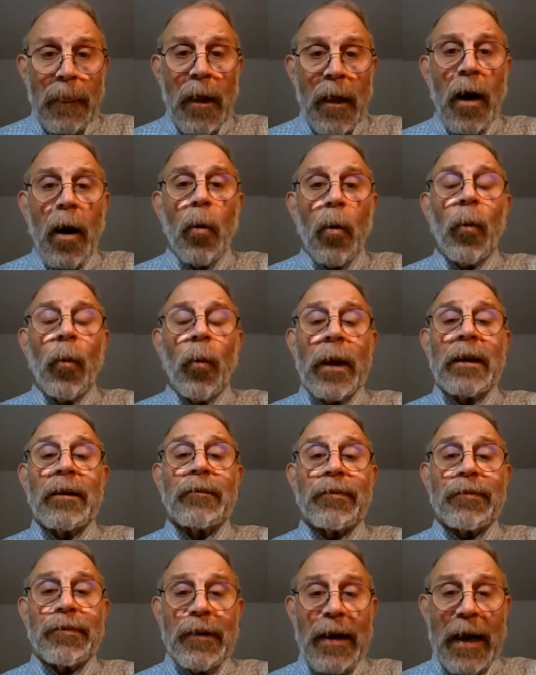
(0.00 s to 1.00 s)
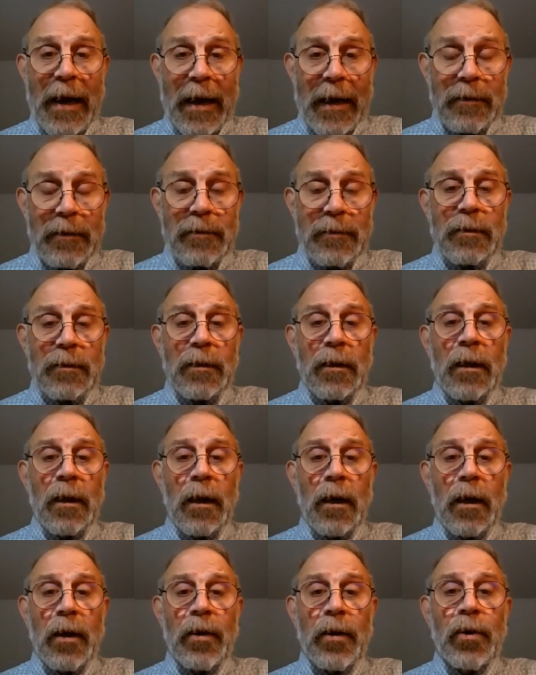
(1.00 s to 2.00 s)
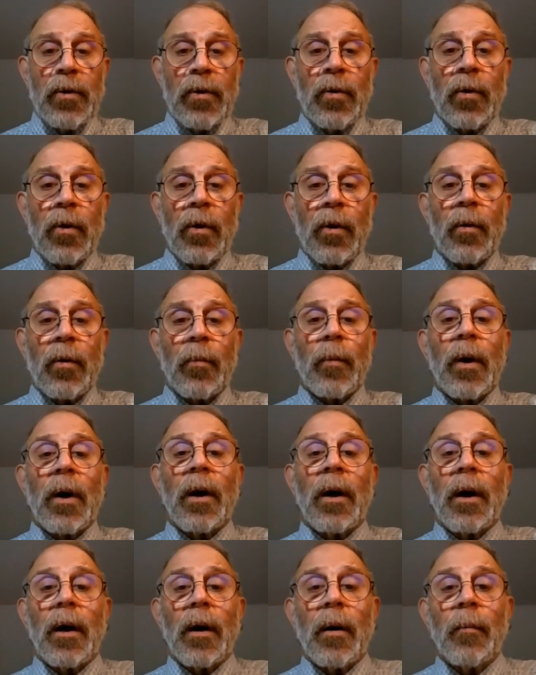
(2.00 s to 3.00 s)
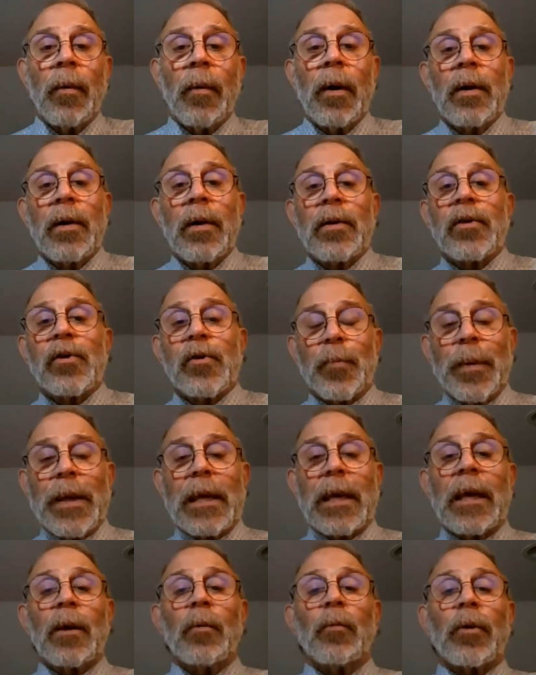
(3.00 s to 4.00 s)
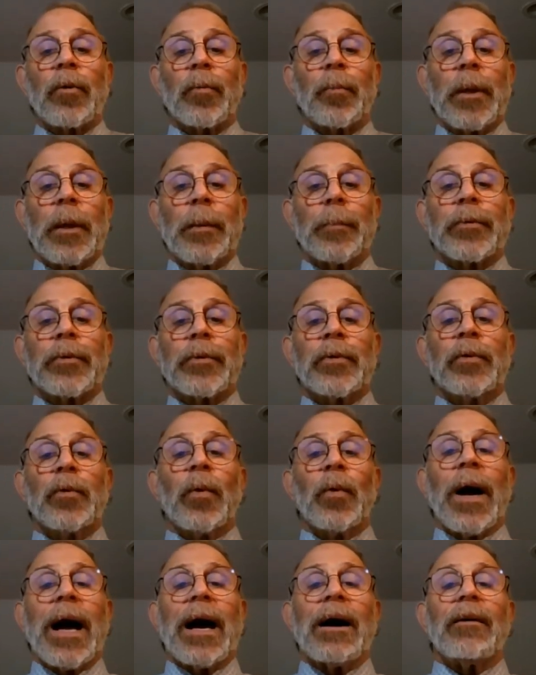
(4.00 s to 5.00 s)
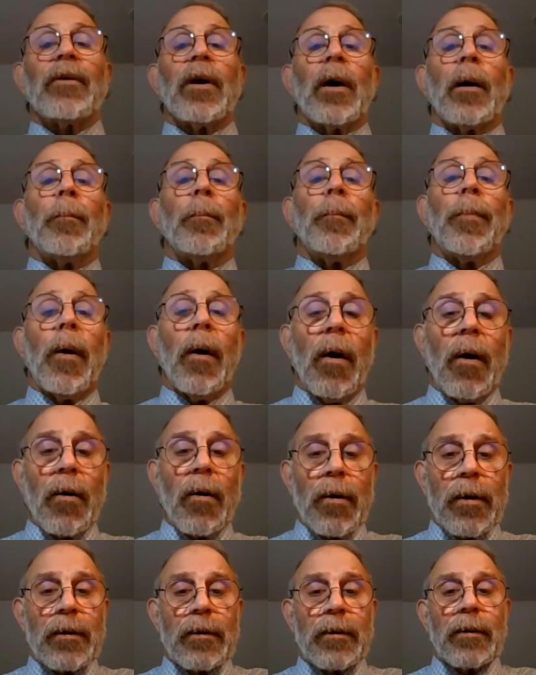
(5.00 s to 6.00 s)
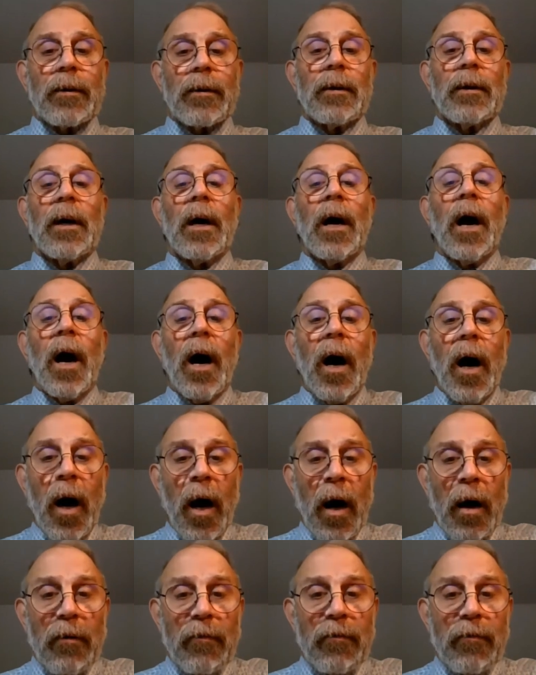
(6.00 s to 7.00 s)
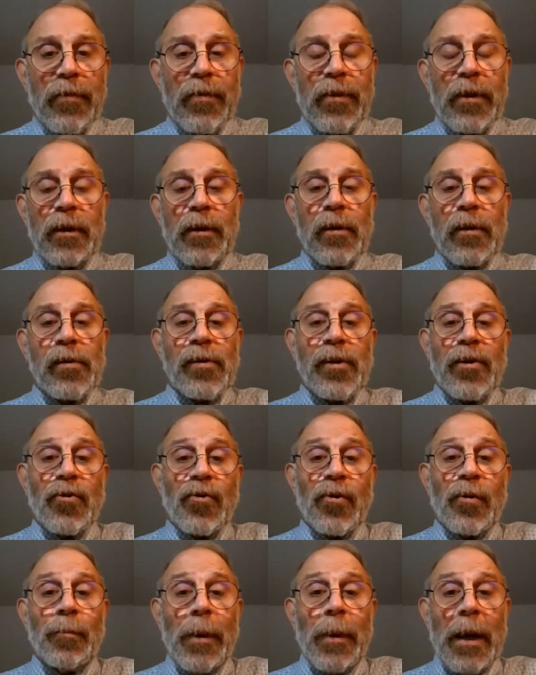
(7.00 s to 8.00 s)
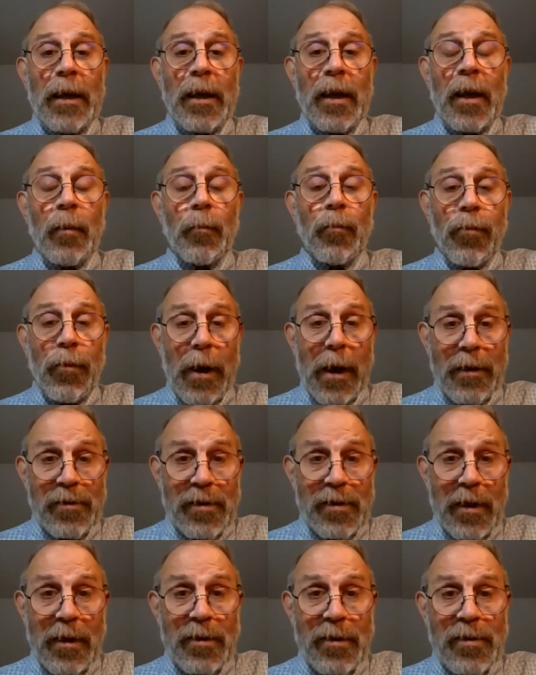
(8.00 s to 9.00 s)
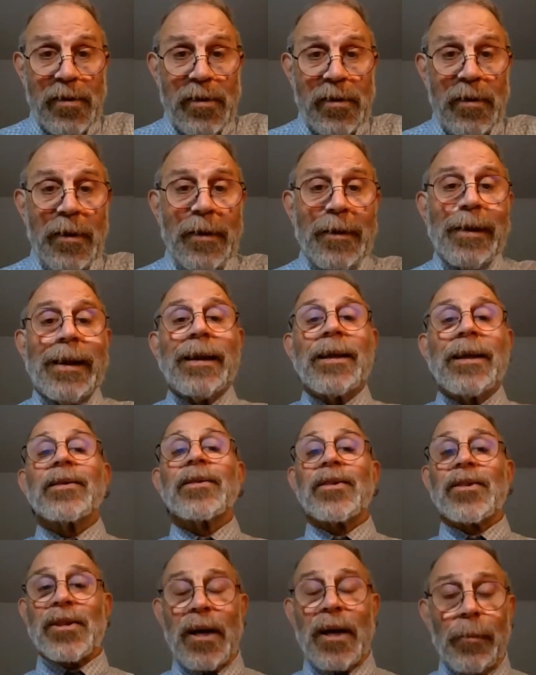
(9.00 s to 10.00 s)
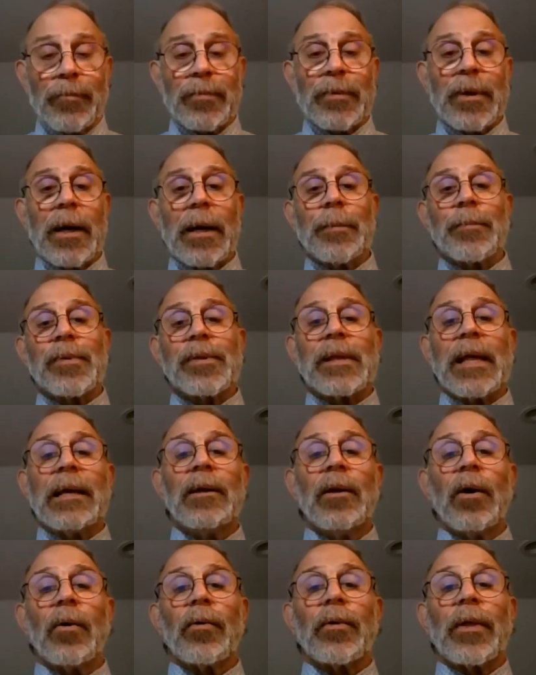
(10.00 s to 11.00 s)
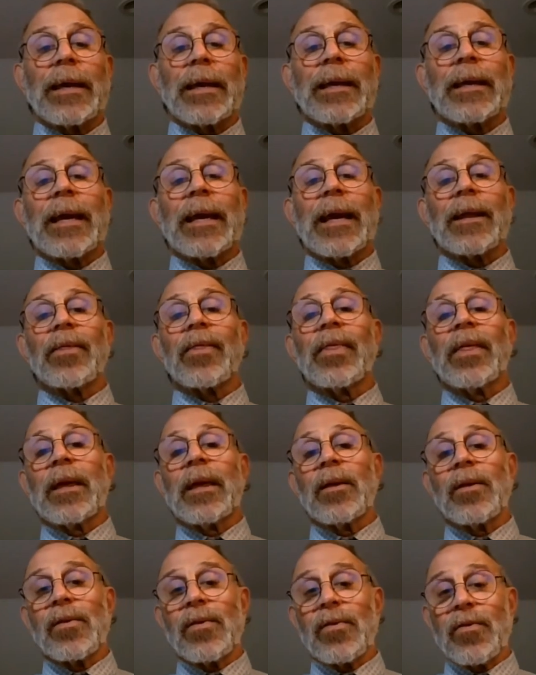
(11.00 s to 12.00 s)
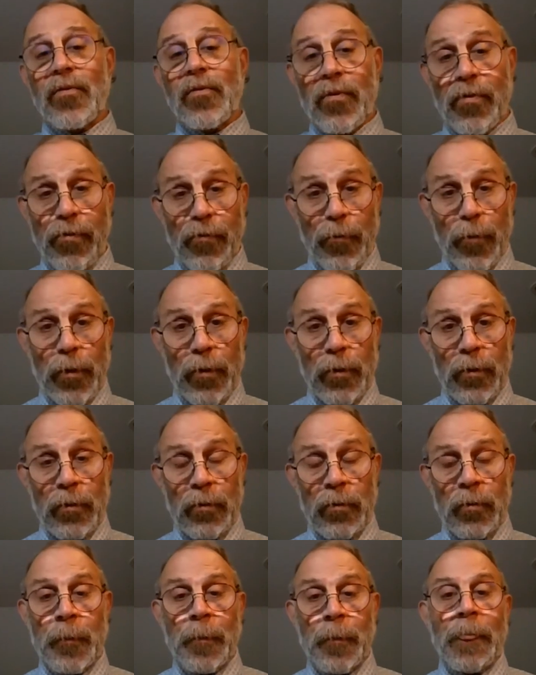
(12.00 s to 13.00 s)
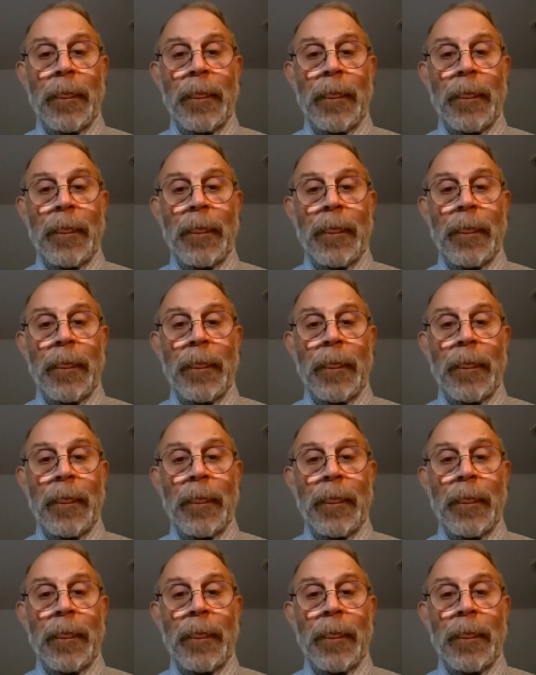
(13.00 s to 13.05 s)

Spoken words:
When in fact, you're speaking with people who have a part of the decision-making process. Sometimes they know they can get things through.